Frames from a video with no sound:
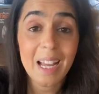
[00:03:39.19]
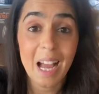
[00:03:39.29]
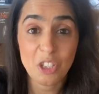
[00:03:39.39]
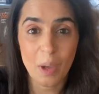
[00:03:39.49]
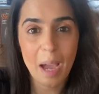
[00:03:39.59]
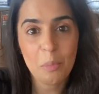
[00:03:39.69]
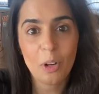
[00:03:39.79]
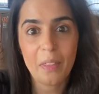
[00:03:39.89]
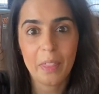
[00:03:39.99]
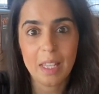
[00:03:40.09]
So
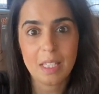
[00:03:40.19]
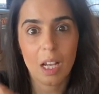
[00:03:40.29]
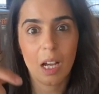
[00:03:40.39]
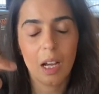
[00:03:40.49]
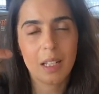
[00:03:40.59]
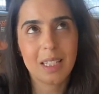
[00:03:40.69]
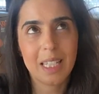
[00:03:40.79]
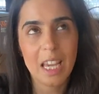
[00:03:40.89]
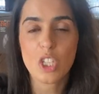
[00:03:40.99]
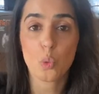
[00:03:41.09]
amaranth is
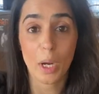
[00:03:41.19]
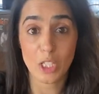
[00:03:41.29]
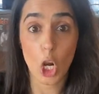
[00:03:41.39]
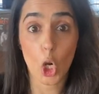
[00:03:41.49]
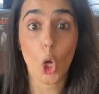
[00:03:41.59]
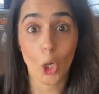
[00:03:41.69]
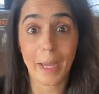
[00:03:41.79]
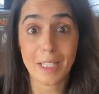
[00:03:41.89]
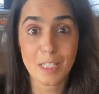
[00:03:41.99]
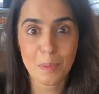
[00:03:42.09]
taste-wise a lot
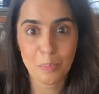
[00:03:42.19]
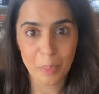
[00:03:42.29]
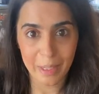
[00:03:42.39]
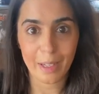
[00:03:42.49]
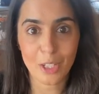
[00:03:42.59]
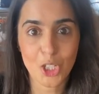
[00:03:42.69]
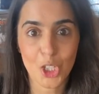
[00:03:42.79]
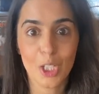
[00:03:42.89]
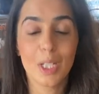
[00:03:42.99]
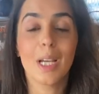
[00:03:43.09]
like
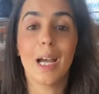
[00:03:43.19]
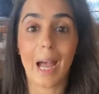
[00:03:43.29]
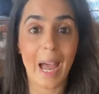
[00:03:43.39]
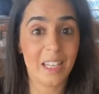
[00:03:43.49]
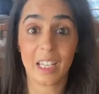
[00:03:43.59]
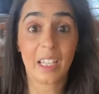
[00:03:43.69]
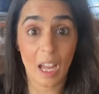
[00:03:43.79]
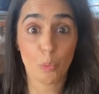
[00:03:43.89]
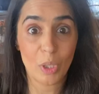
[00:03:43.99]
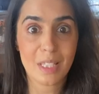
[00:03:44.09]
spinach, and it
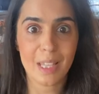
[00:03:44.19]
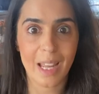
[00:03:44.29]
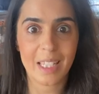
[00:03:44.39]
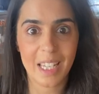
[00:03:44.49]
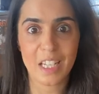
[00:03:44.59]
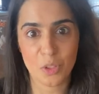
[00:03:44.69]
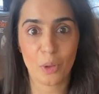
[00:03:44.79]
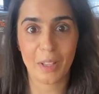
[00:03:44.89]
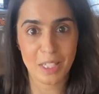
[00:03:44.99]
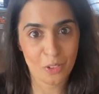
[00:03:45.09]
can withstand heat as well.
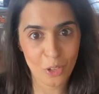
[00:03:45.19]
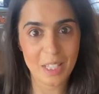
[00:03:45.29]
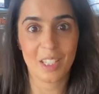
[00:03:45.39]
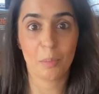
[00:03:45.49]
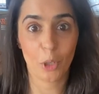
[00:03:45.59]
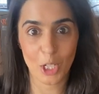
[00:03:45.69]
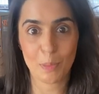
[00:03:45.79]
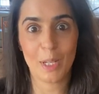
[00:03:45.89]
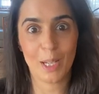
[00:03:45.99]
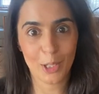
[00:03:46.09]
That's the reason I'm going to
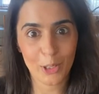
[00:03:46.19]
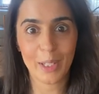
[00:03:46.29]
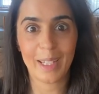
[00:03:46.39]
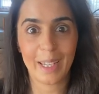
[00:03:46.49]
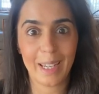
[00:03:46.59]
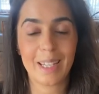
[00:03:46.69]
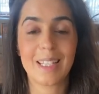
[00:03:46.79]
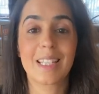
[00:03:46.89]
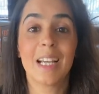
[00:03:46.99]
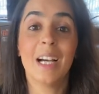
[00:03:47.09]
be cooking it